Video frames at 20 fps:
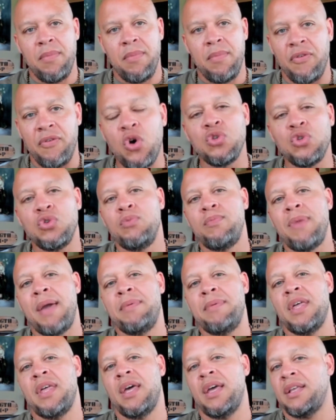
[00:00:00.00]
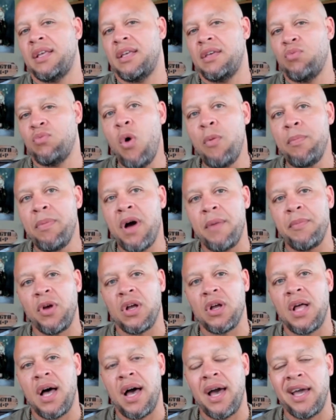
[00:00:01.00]
But for those who maybe they won't become
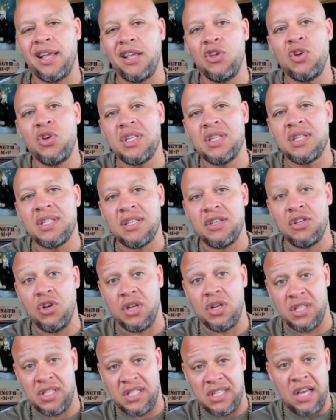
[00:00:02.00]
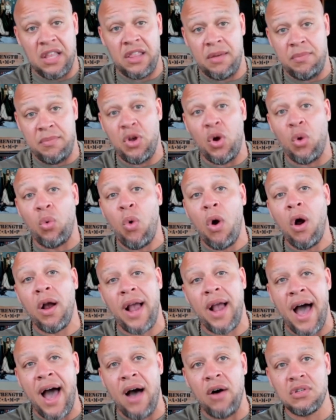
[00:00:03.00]
your client, you can you can sell them your
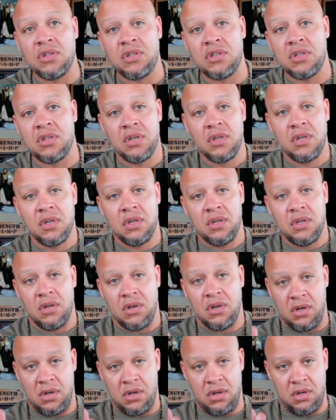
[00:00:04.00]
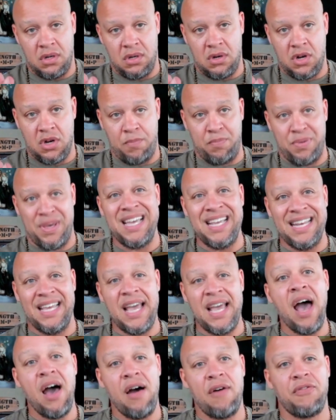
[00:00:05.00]
workouts on a
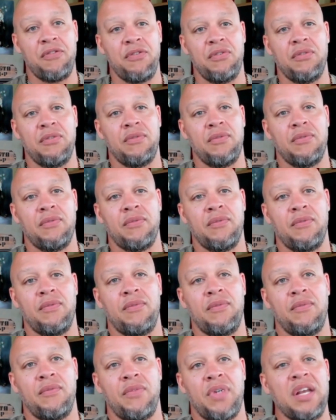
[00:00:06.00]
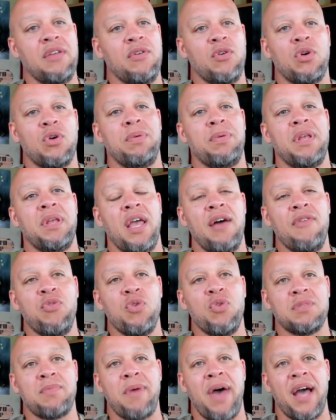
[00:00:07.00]
PDF. I didn't even know what a PDF
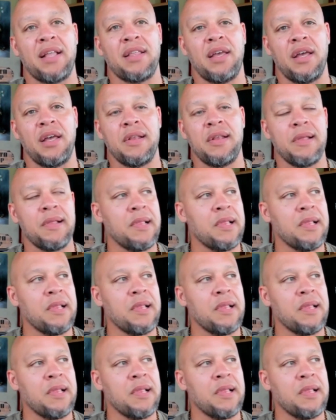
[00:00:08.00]
was back then.